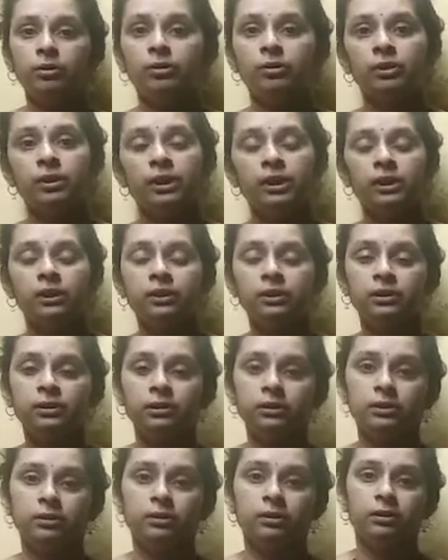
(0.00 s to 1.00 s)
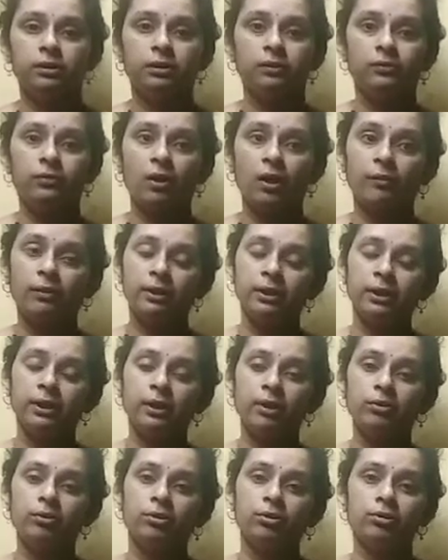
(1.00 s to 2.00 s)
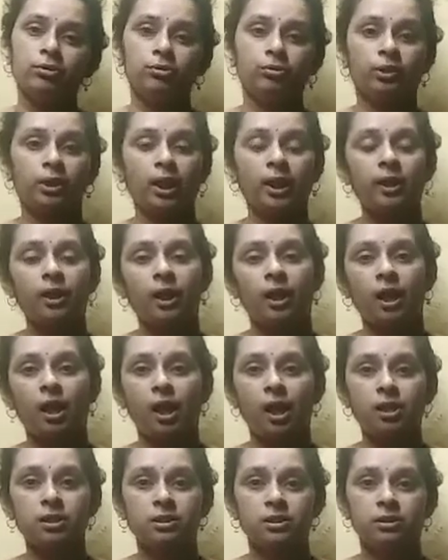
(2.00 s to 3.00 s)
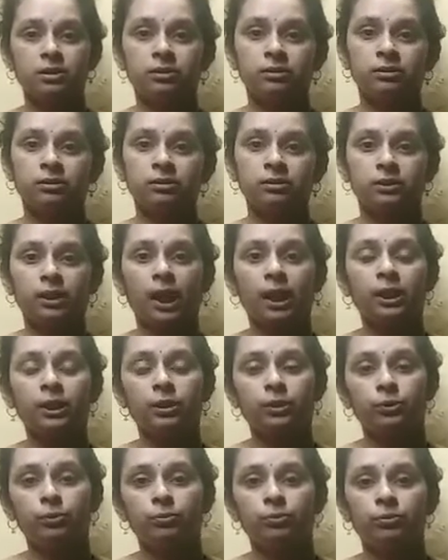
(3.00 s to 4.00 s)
Okay. If you have any doubt, you can ask. Thank you.